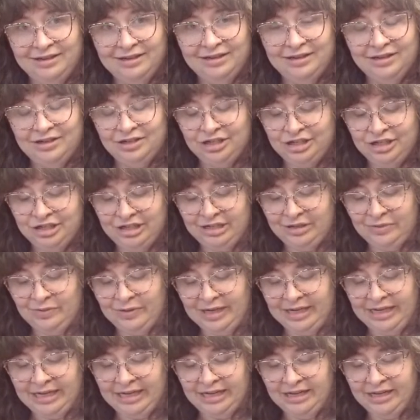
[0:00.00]
Should
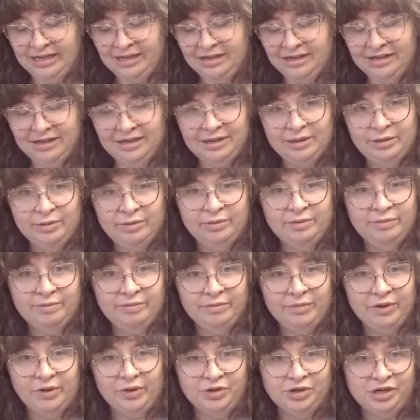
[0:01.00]
we
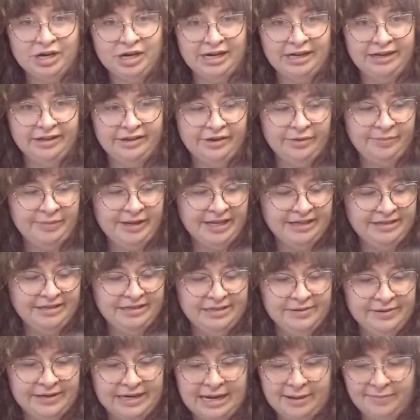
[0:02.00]
blow dry it a little bit and
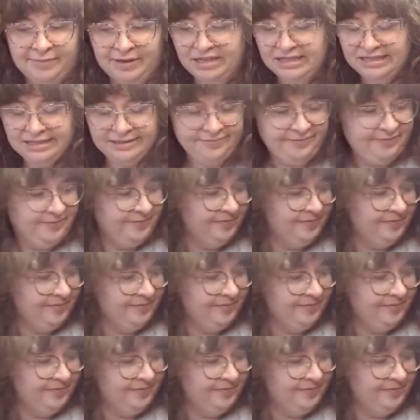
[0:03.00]
see what happens?